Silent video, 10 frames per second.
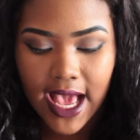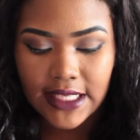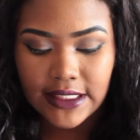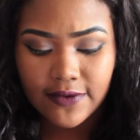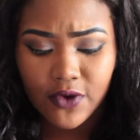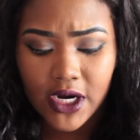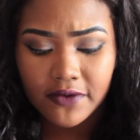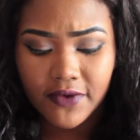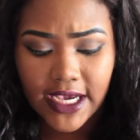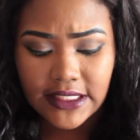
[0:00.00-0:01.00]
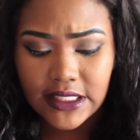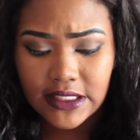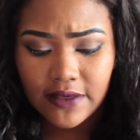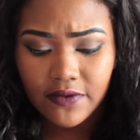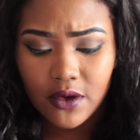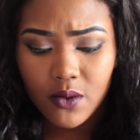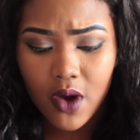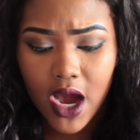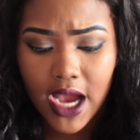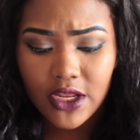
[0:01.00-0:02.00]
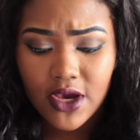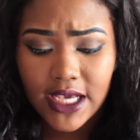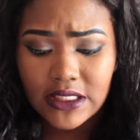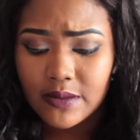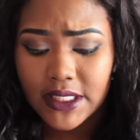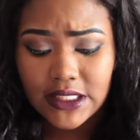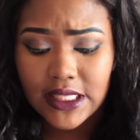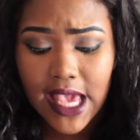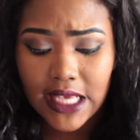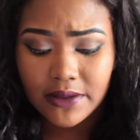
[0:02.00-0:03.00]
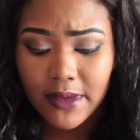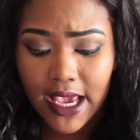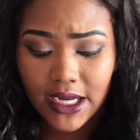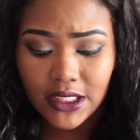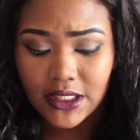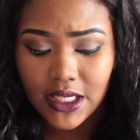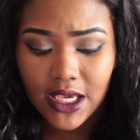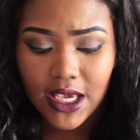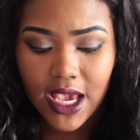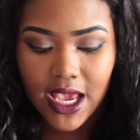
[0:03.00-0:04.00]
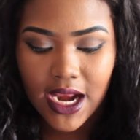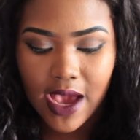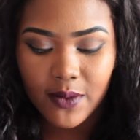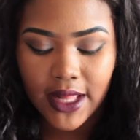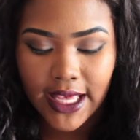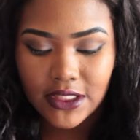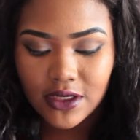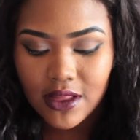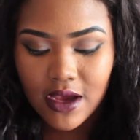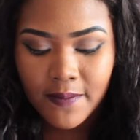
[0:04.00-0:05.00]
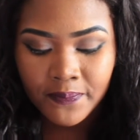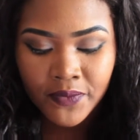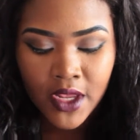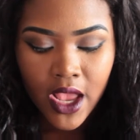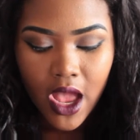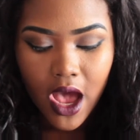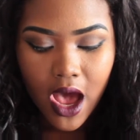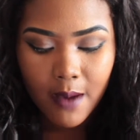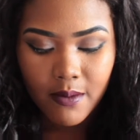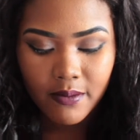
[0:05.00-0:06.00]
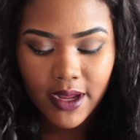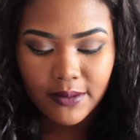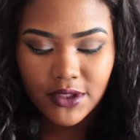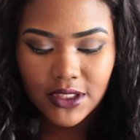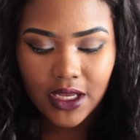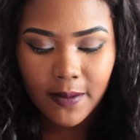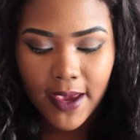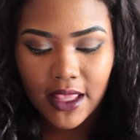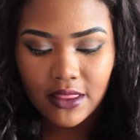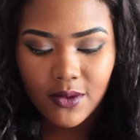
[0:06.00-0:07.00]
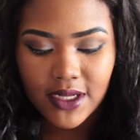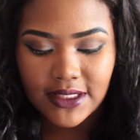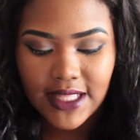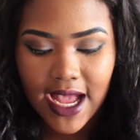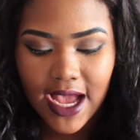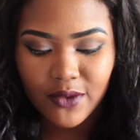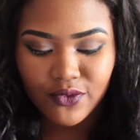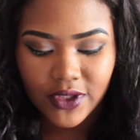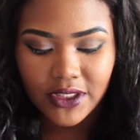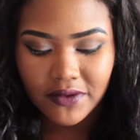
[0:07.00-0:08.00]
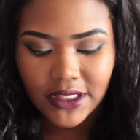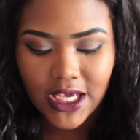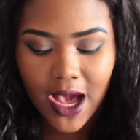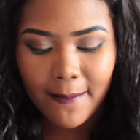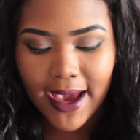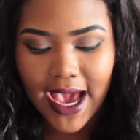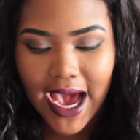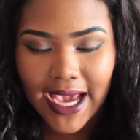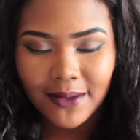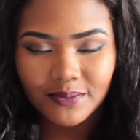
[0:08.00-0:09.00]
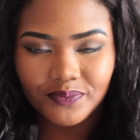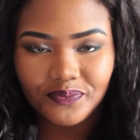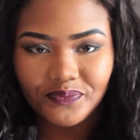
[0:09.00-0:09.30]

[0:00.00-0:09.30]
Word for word: ask for advices if you want. You guys can basically ask me anything and I will answer them. Um, but I'm just going to pick the ones that really, really caught my eye,